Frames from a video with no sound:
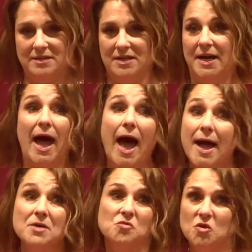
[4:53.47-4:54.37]
an
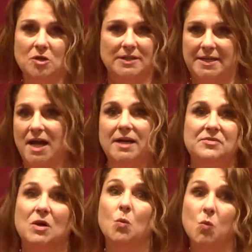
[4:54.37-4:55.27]
eye roll, like, not
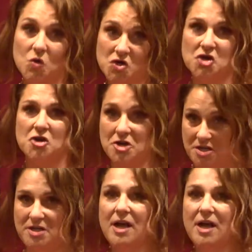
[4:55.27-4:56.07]
even a word,